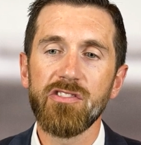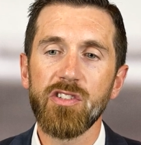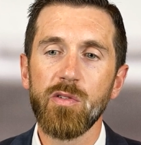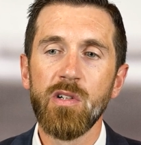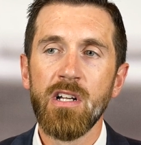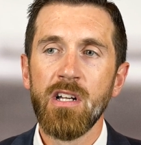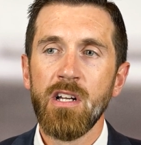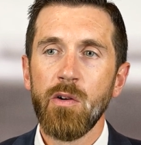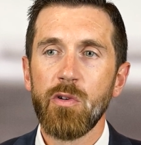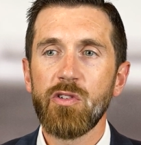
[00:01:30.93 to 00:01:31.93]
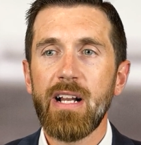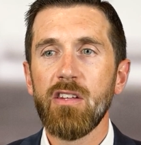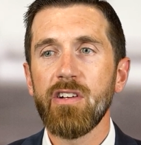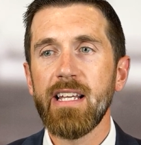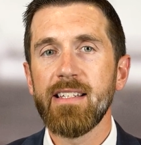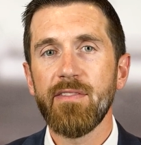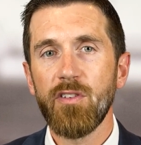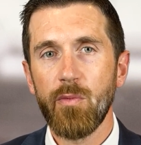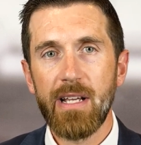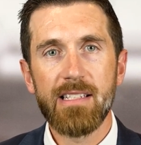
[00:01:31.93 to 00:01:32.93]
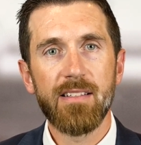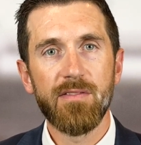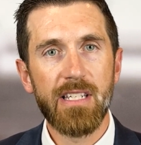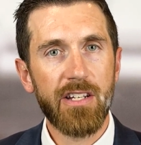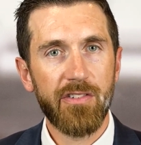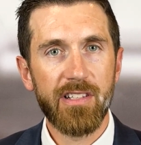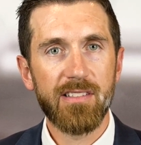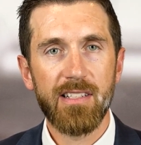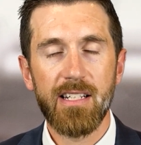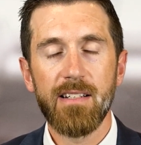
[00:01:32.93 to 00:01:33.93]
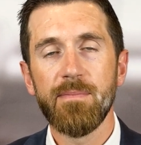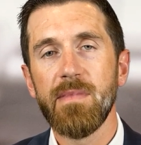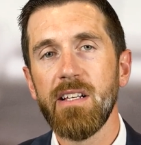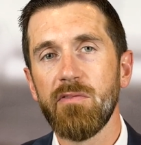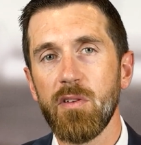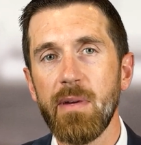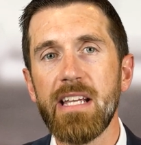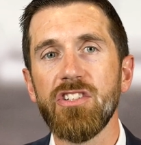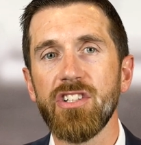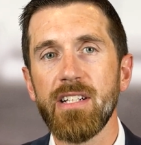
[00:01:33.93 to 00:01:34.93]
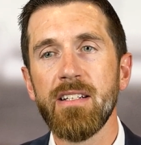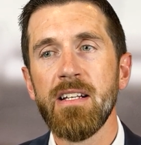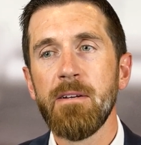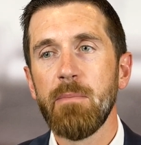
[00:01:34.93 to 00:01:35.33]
So we try to look at different ways of decreasing inflammation